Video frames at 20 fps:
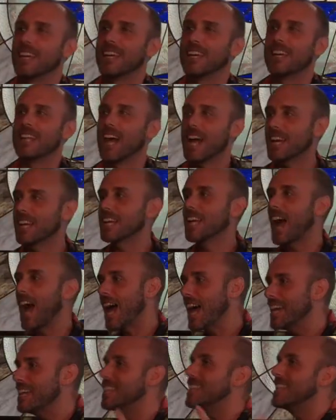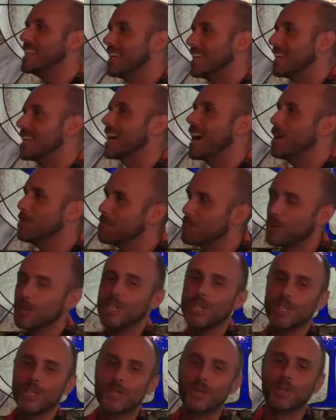And I'm pretty
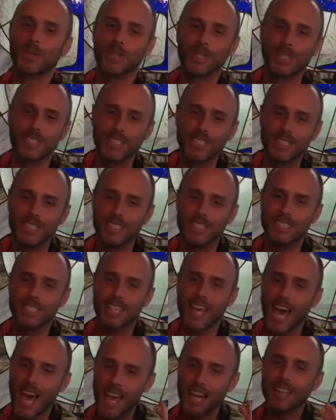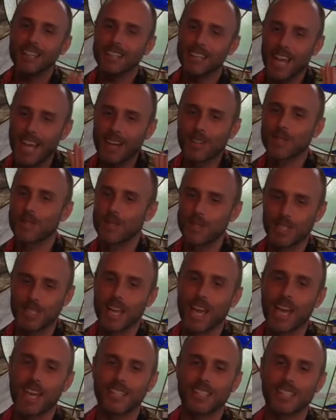sure that
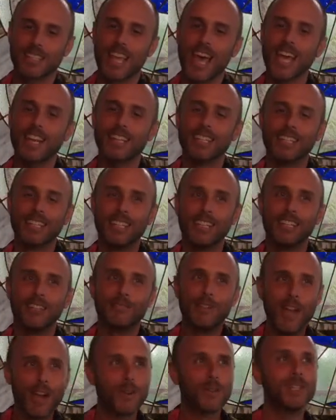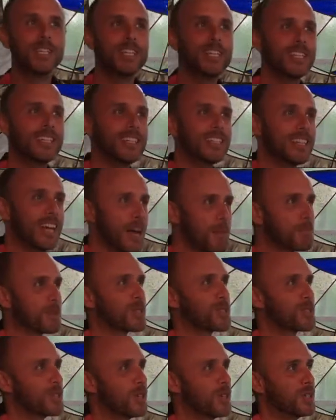exercise, that very
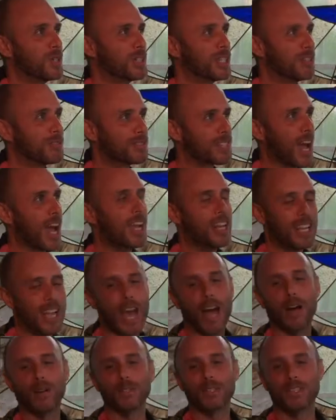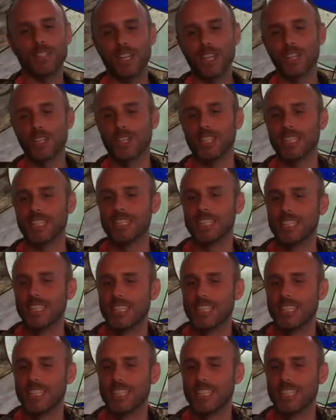episode of Tiny House Nation,